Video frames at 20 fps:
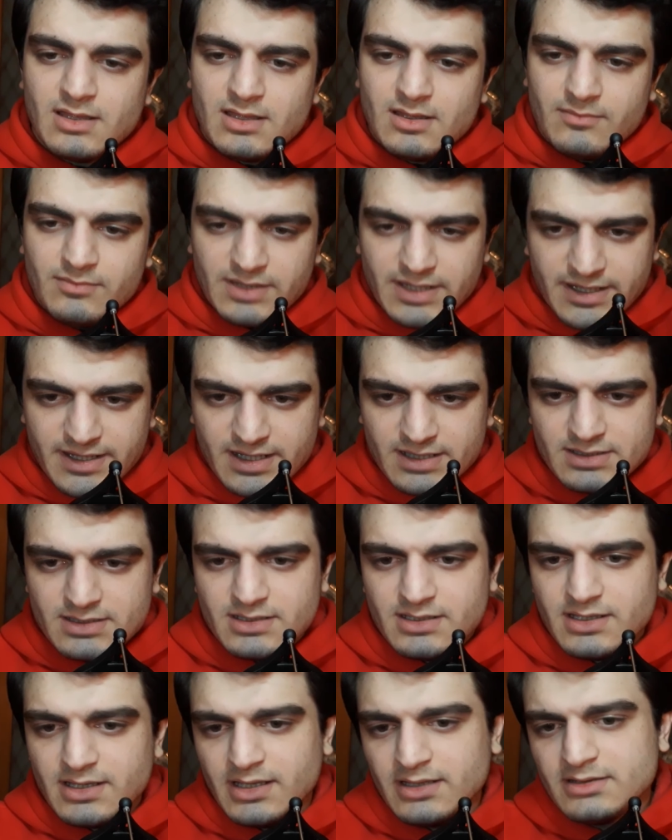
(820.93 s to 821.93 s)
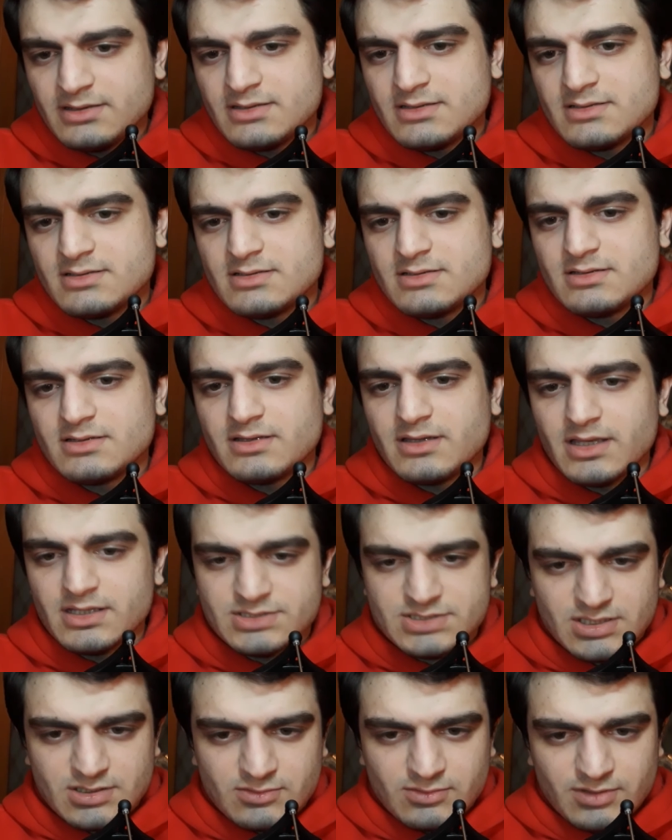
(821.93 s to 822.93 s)
blackhead and
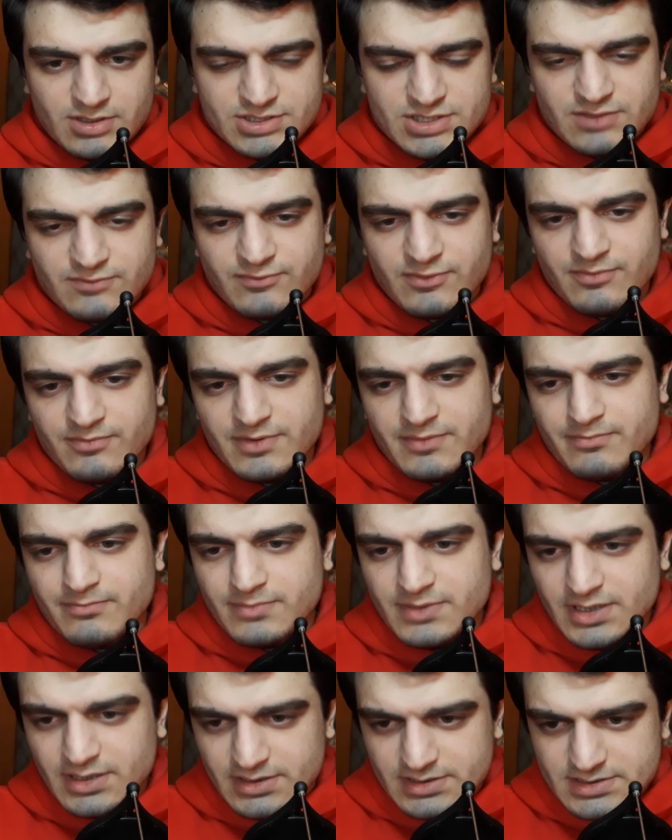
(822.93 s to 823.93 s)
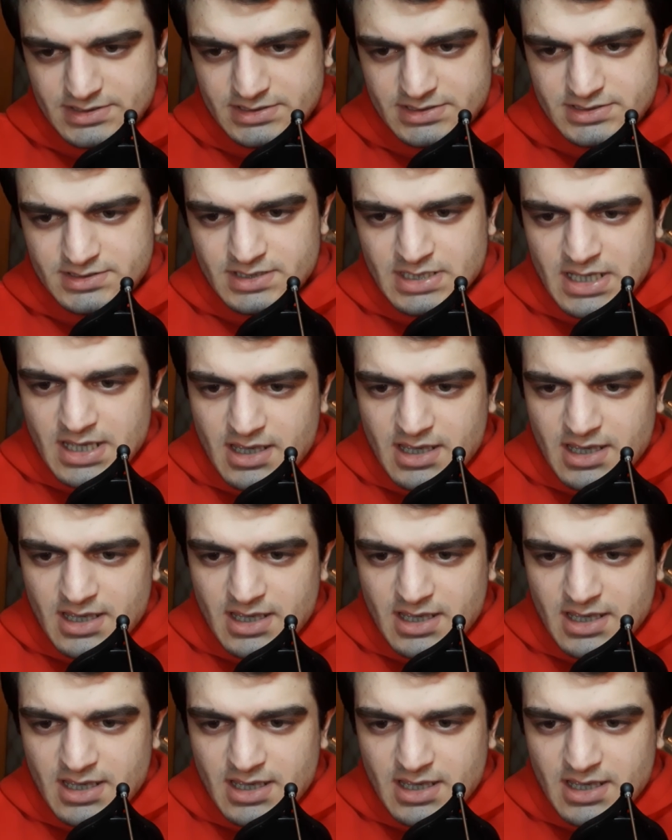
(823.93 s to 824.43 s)
ejaculation from the penis,